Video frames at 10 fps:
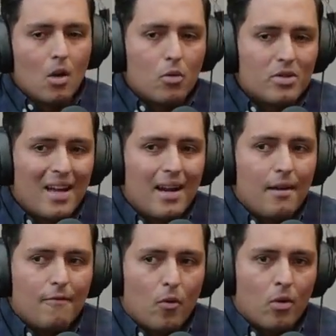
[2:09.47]
was
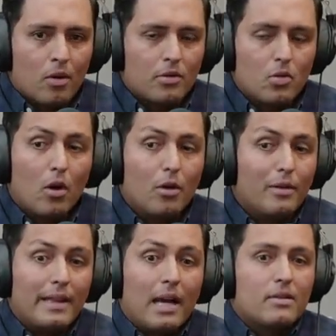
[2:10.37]
that for
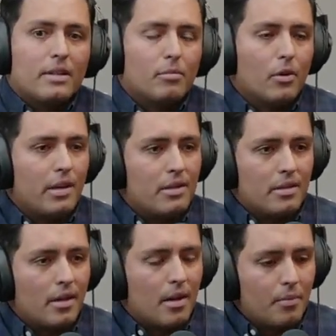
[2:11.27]
200,000 employees in
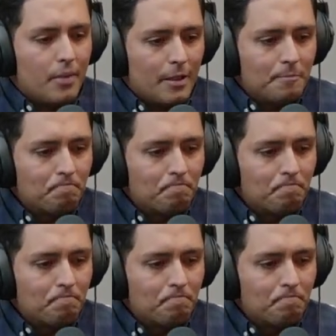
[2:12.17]
the company,